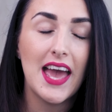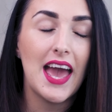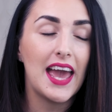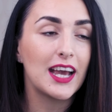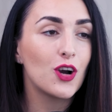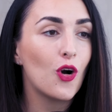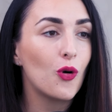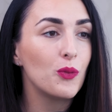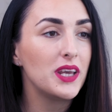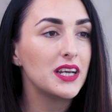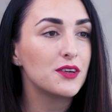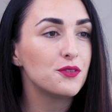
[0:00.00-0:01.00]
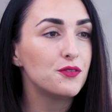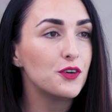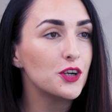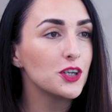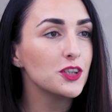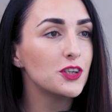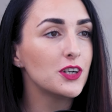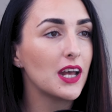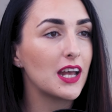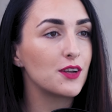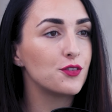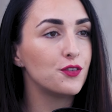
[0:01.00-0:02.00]
and going further
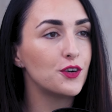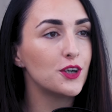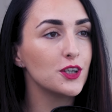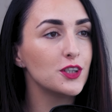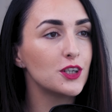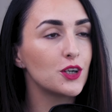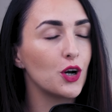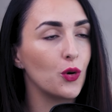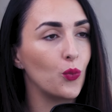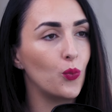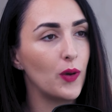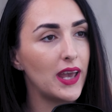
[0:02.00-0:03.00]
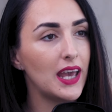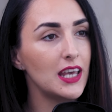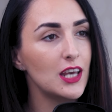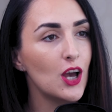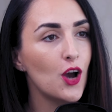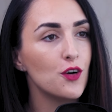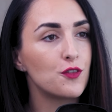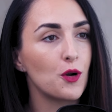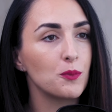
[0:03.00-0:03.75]
and further away from